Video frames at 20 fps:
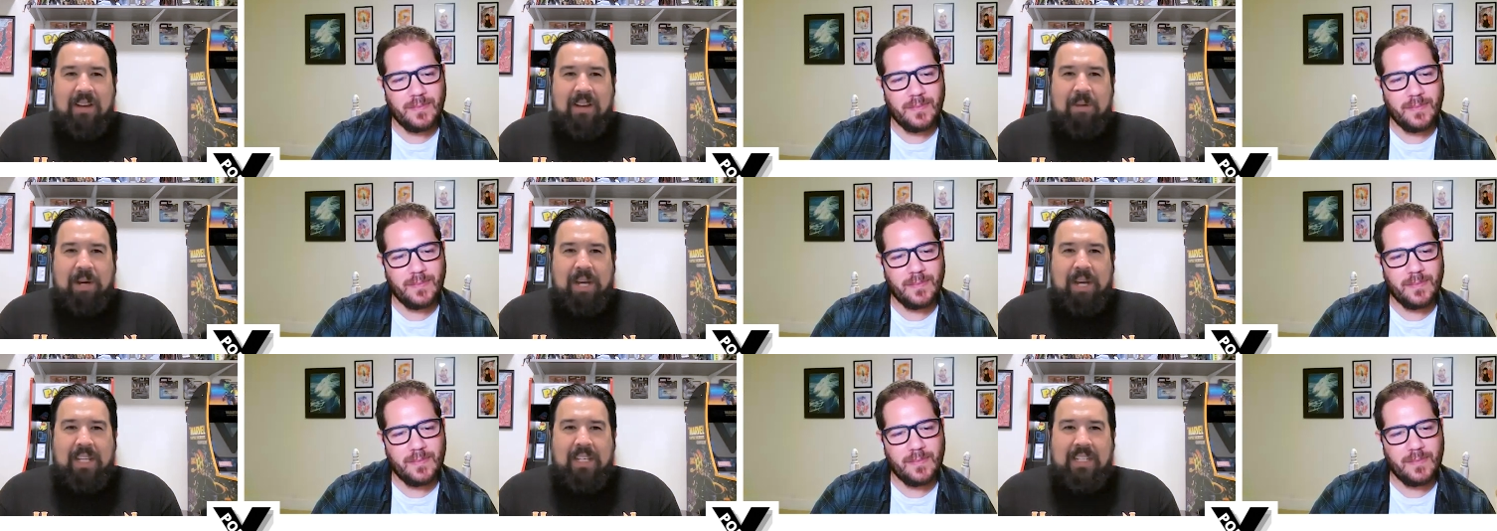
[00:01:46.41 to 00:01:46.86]

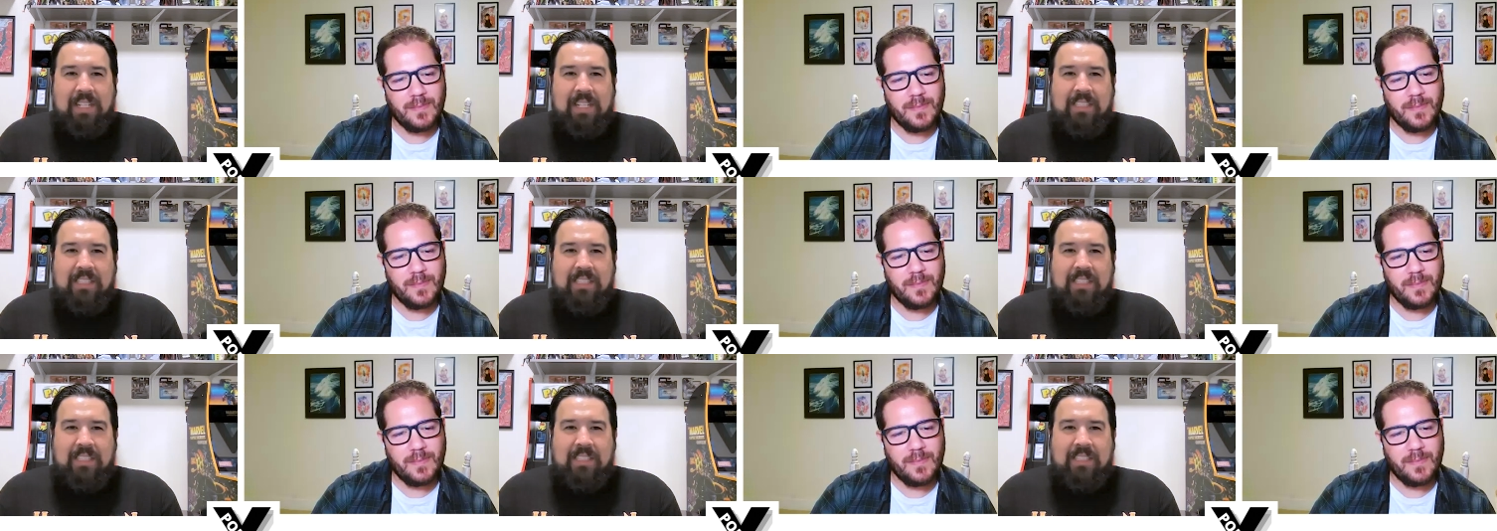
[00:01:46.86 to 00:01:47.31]
Speaker 1: but
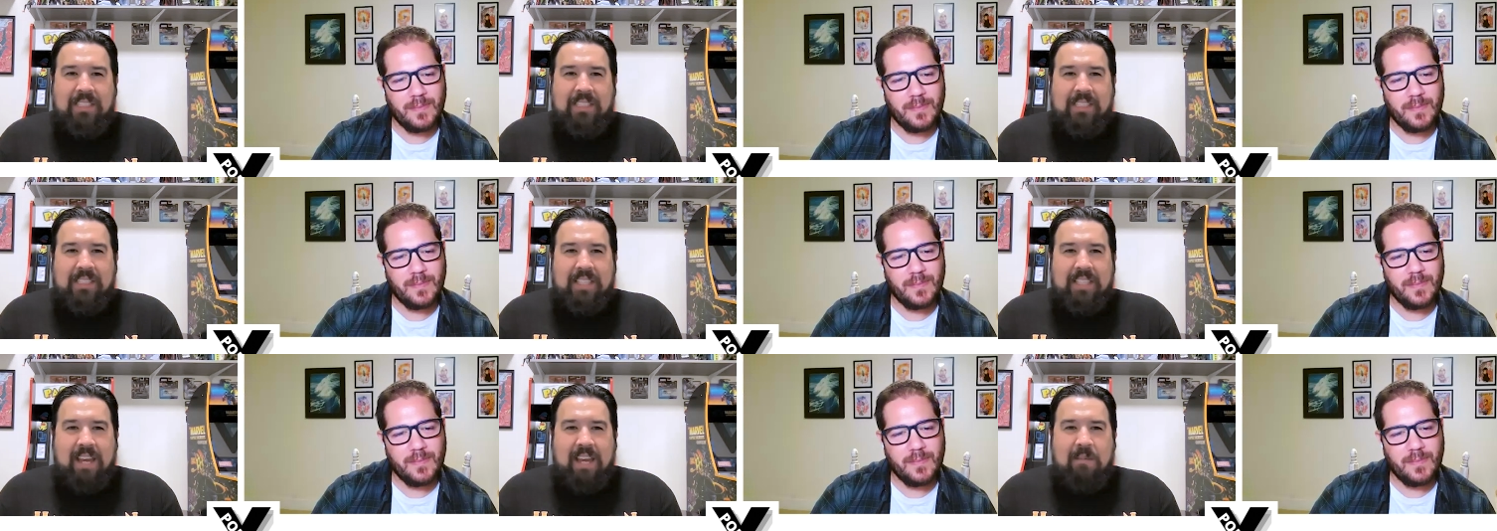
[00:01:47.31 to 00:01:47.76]

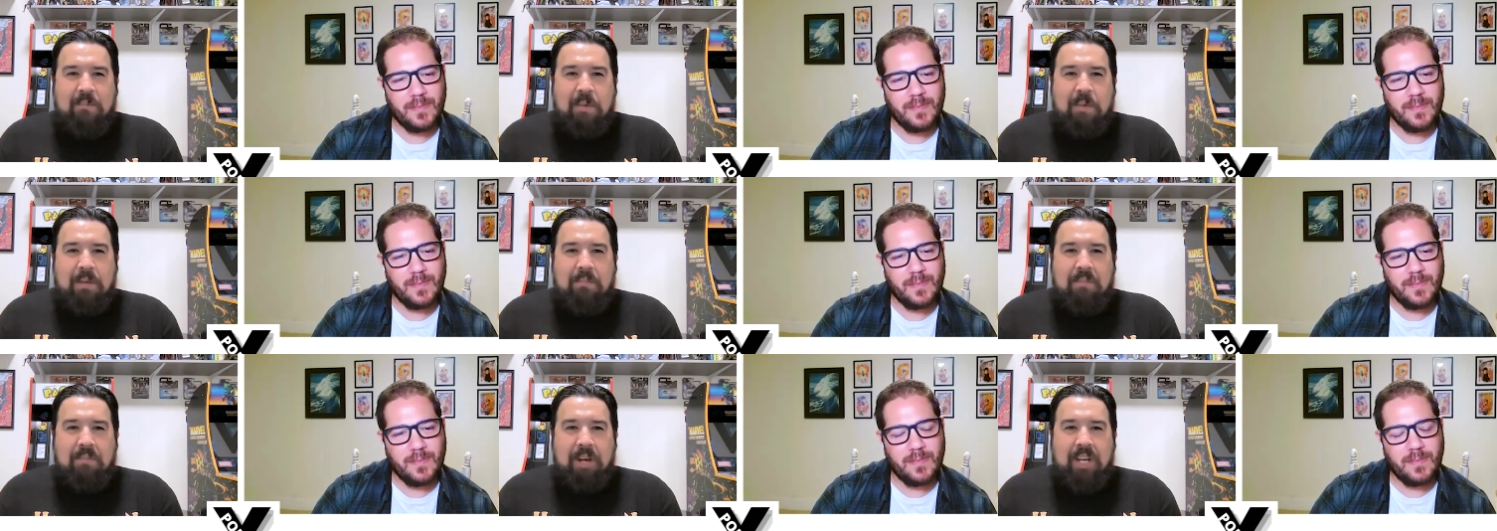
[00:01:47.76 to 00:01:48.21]
isn't that a
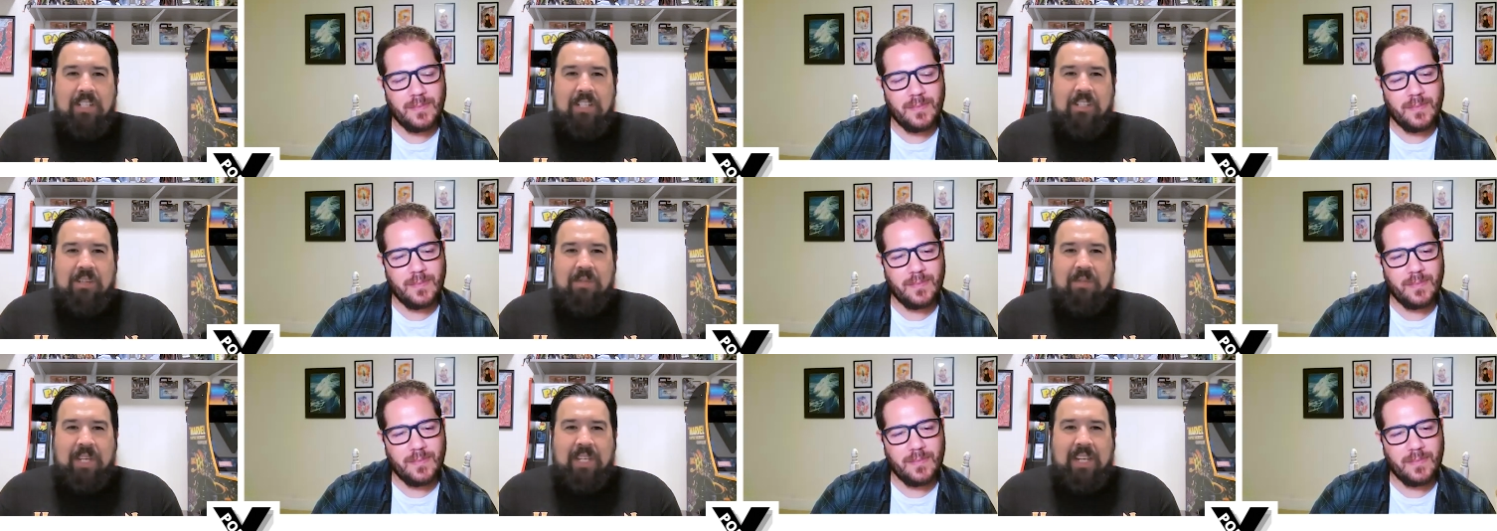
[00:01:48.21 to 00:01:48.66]
bit much?
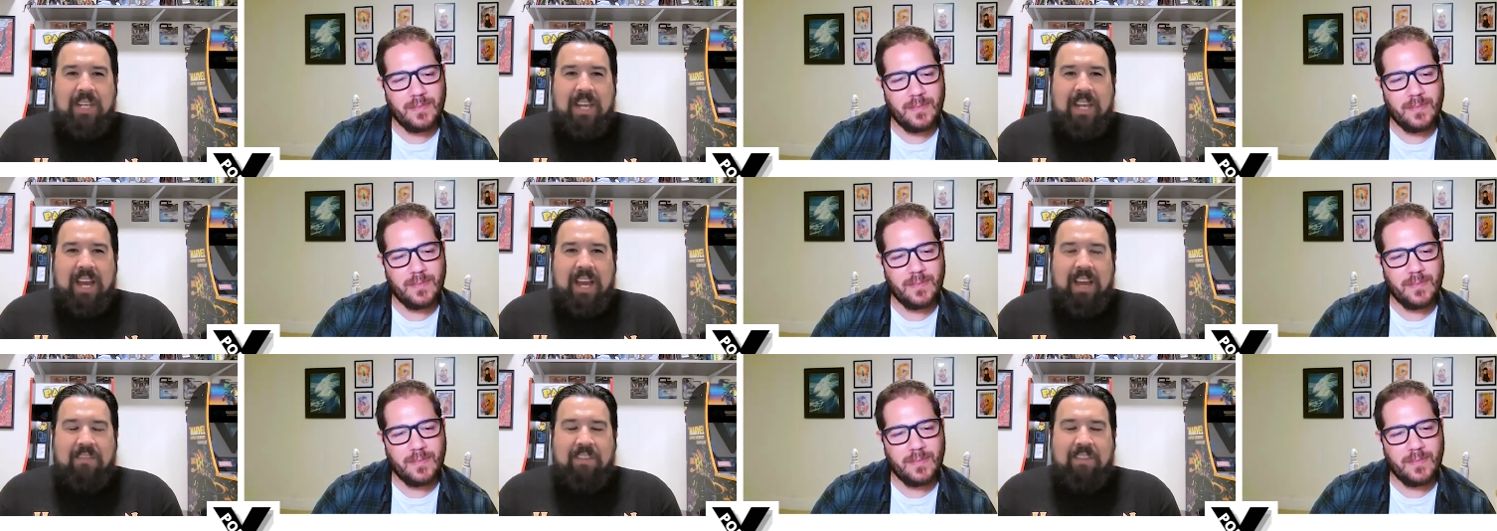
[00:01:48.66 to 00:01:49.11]
I mean,
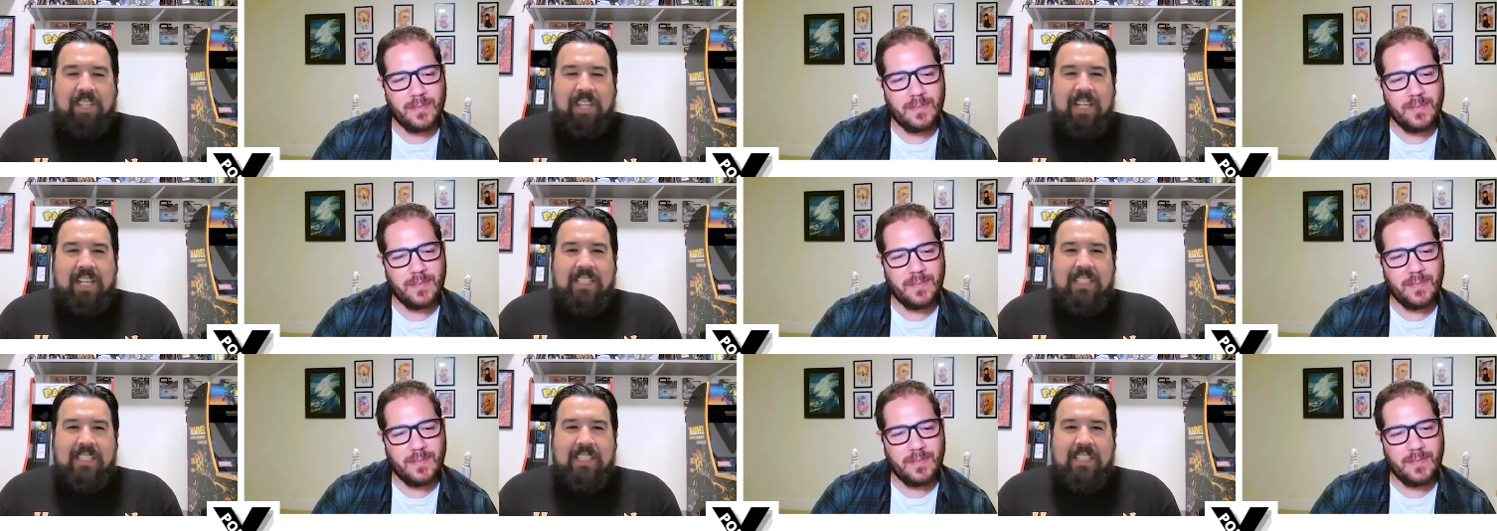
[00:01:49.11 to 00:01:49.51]
I feel like it's a